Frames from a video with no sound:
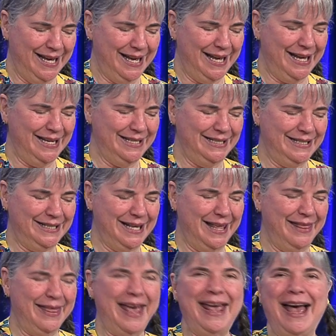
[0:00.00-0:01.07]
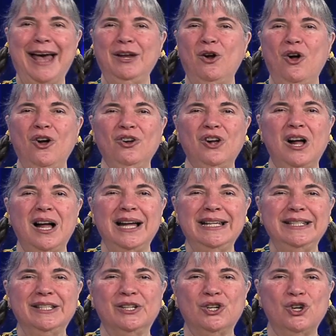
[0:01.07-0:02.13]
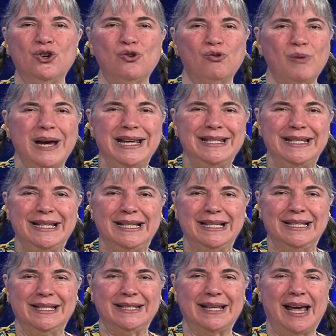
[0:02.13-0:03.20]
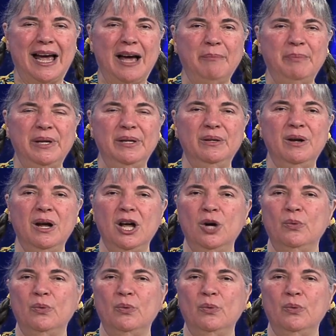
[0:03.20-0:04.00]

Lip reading: is they had all kinds of craziness happen